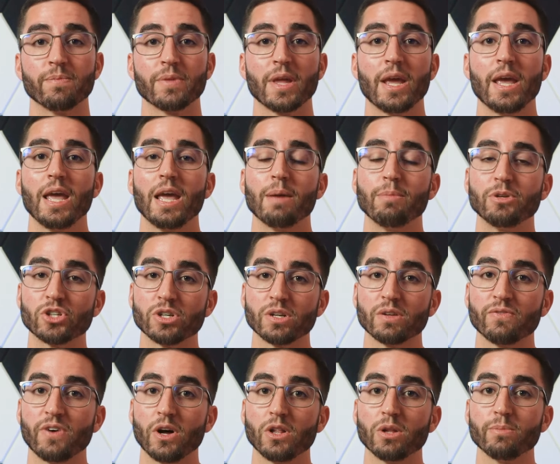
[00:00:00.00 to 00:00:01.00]
And be sure to
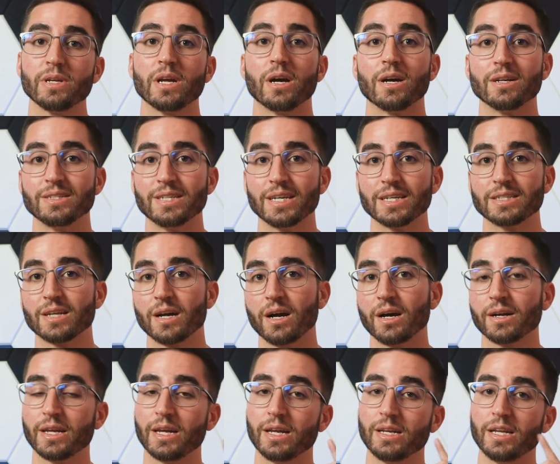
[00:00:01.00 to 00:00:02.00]
follow me on TikTok
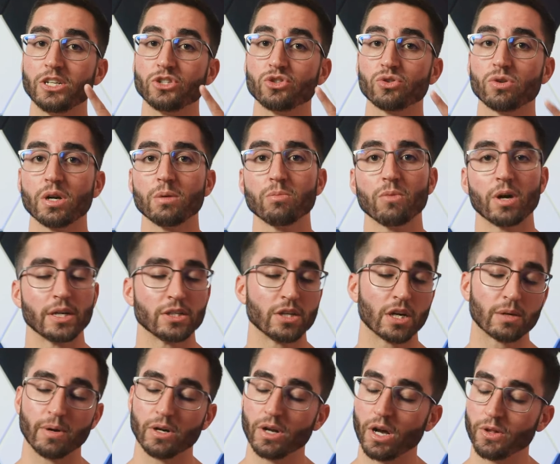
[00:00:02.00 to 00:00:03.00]
and Instagram, where I talk about
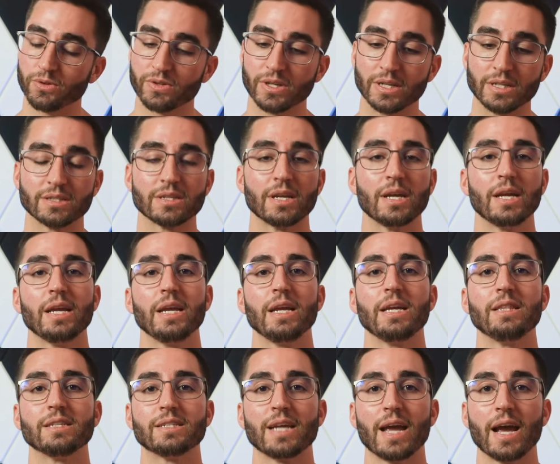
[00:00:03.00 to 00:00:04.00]
other things in the
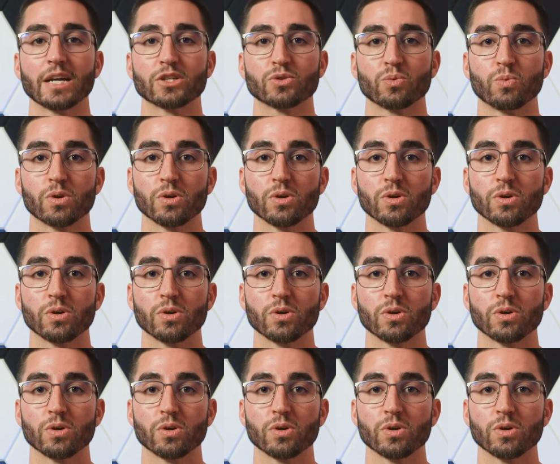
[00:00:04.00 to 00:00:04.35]
tax world.